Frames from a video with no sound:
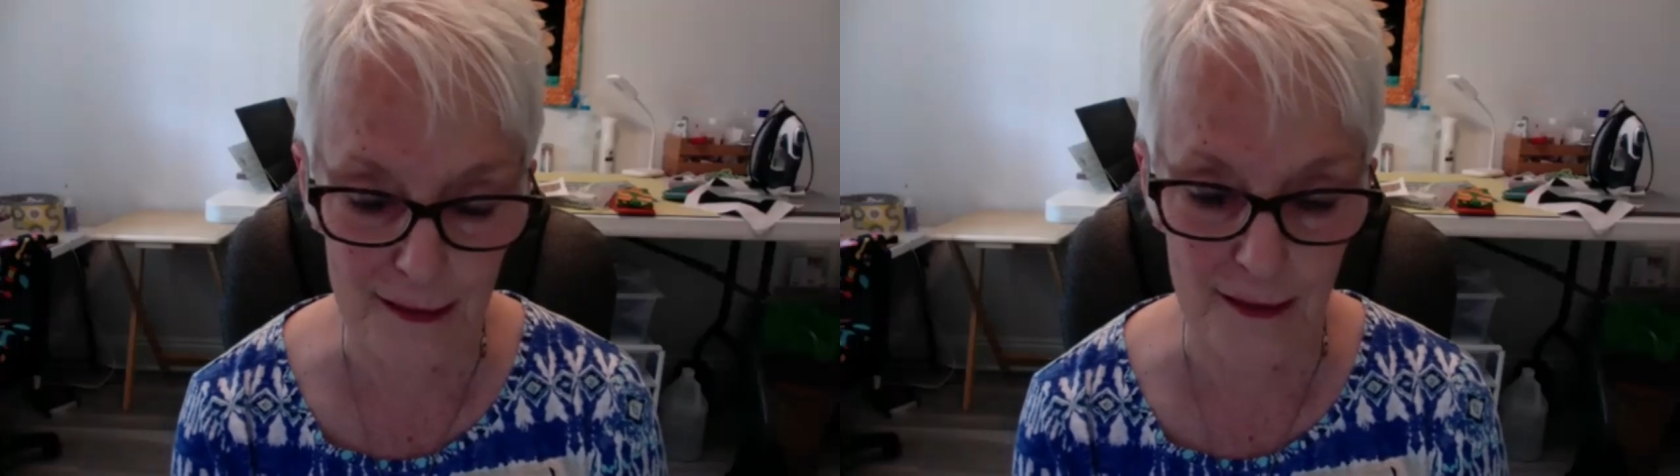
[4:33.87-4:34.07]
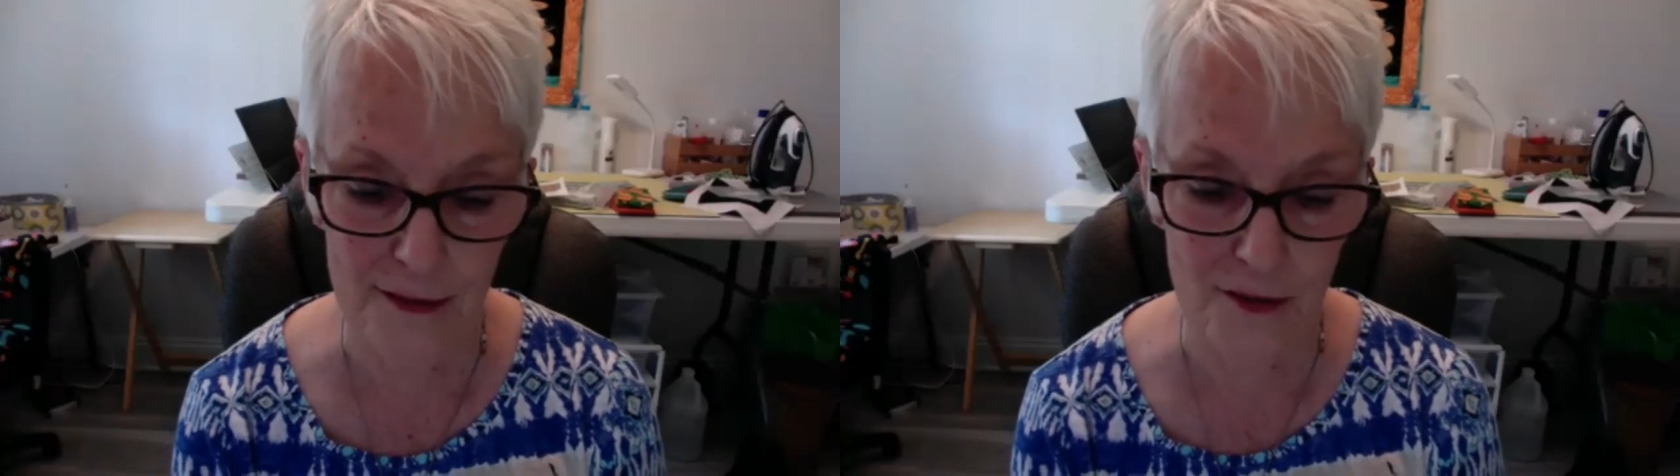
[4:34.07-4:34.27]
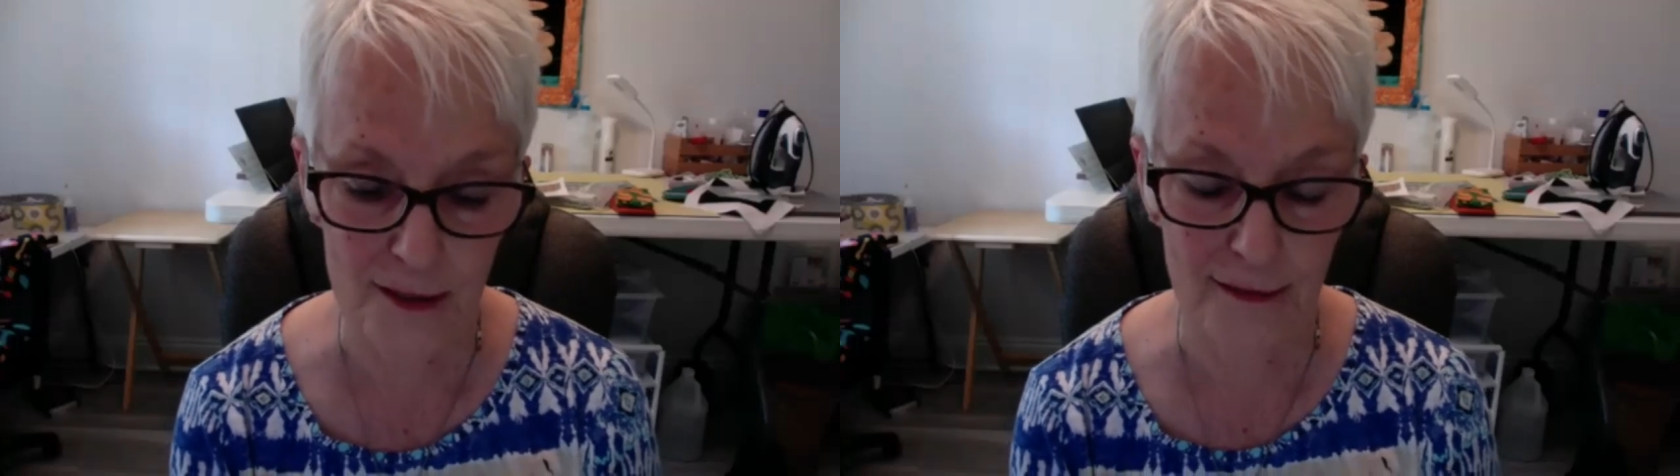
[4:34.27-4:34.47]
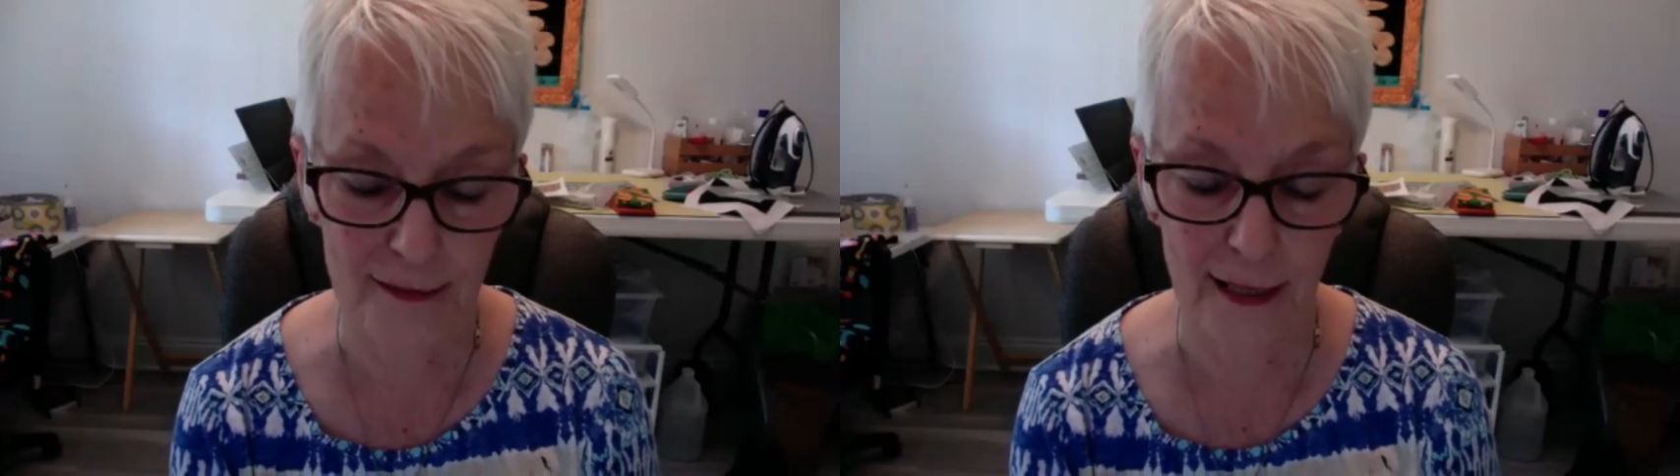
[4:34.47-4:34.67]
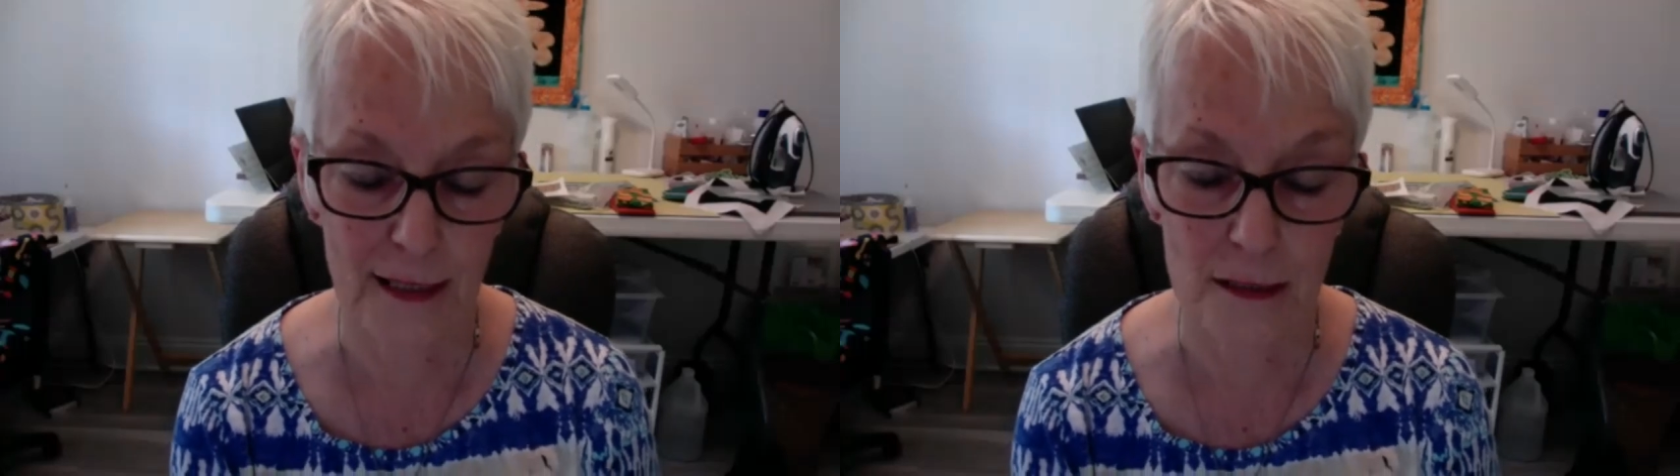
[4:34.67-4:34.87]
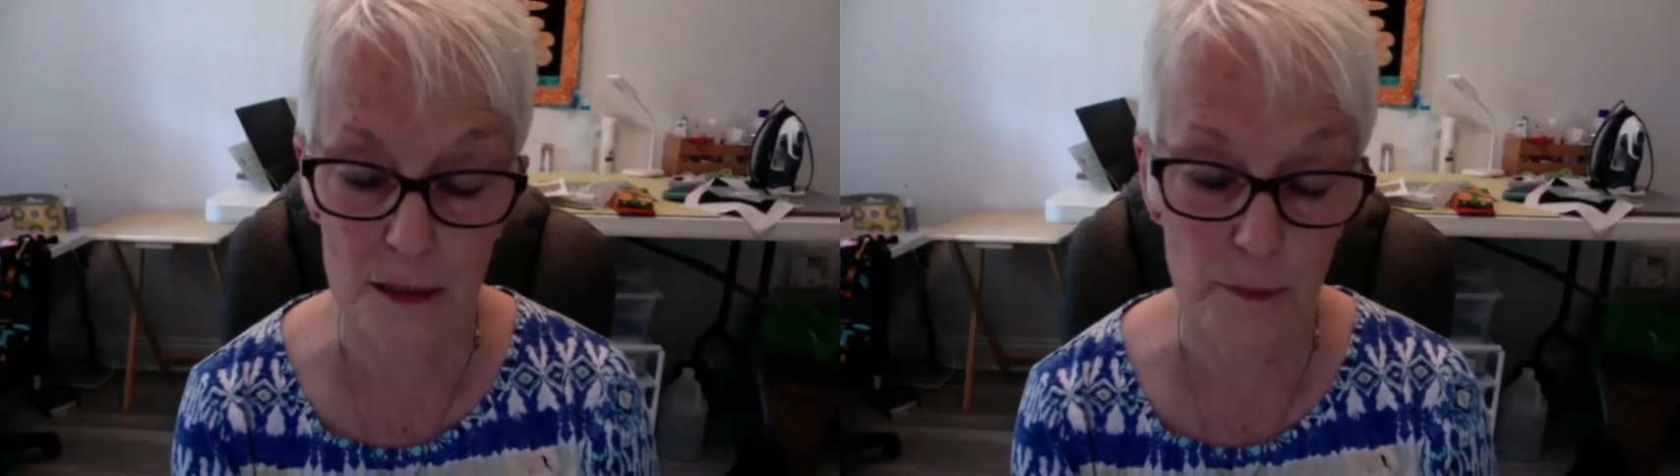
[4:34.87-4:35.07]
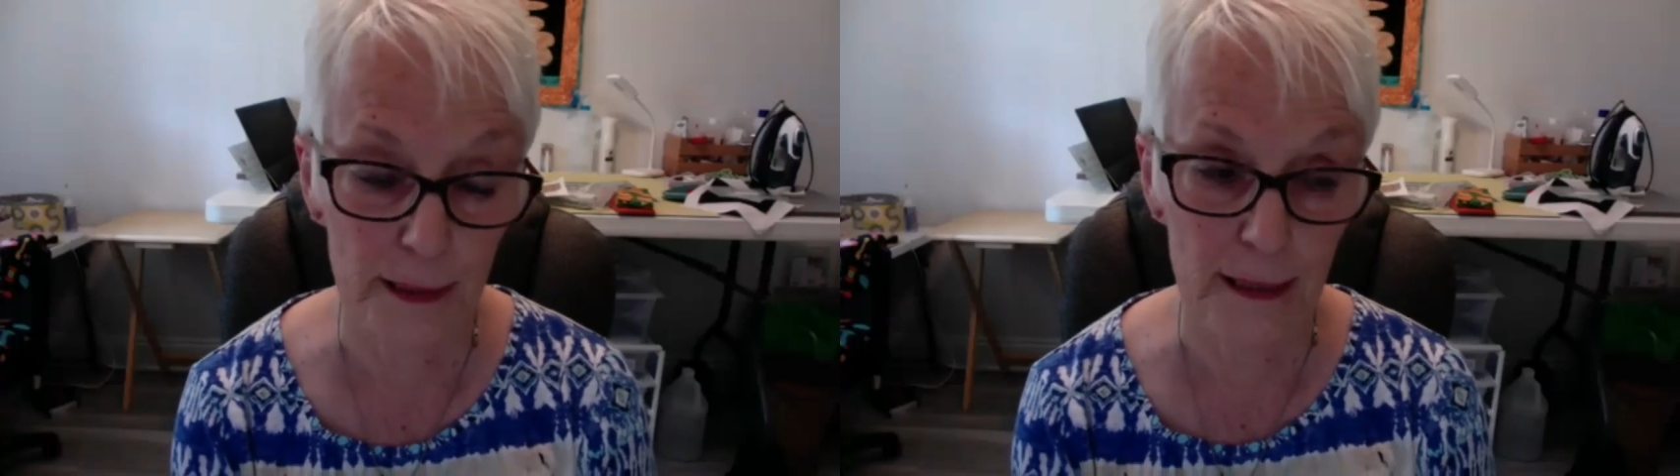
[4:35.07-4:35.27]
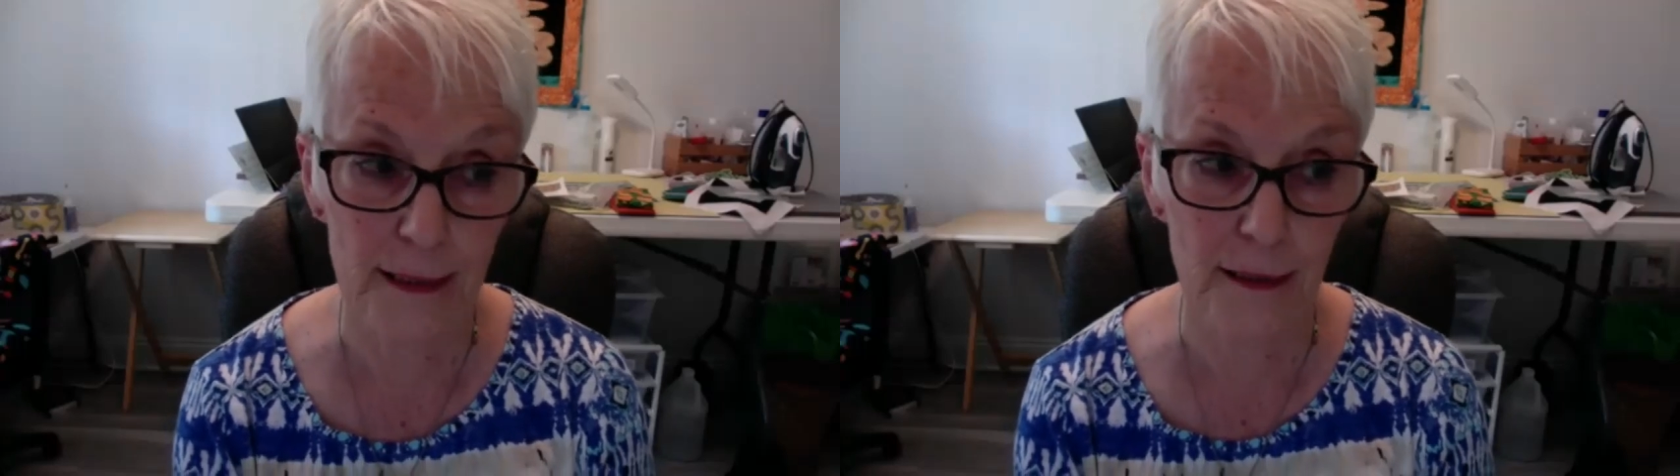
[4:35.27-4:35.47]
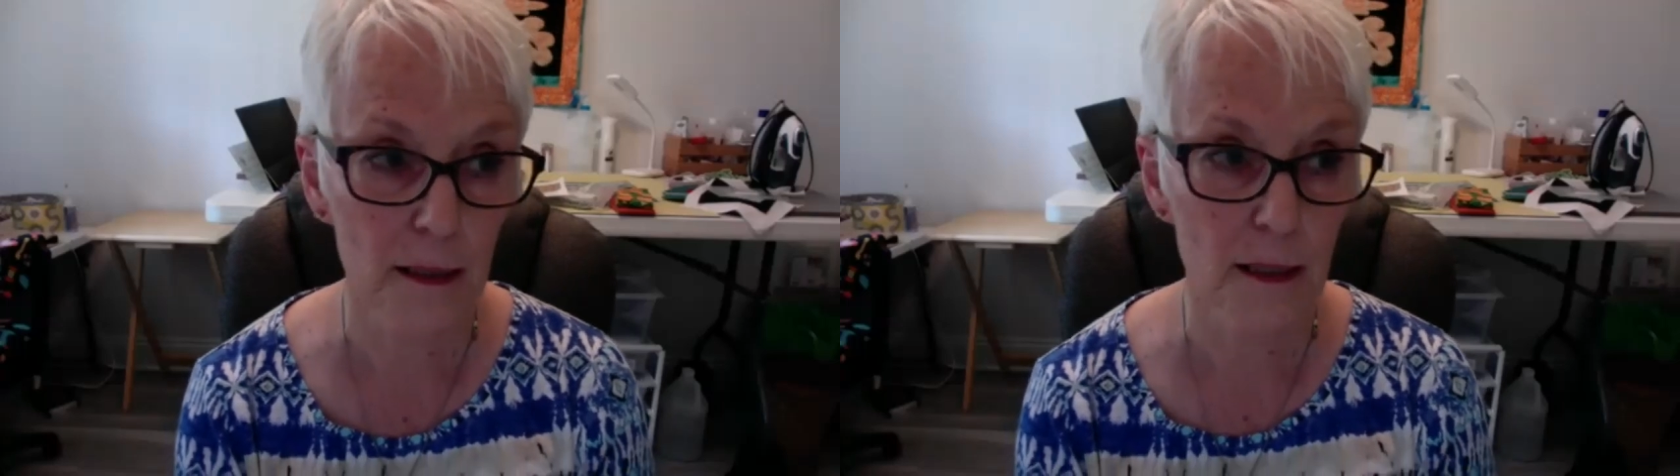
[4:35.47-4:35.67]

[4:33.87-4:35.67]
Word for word: I just, that has been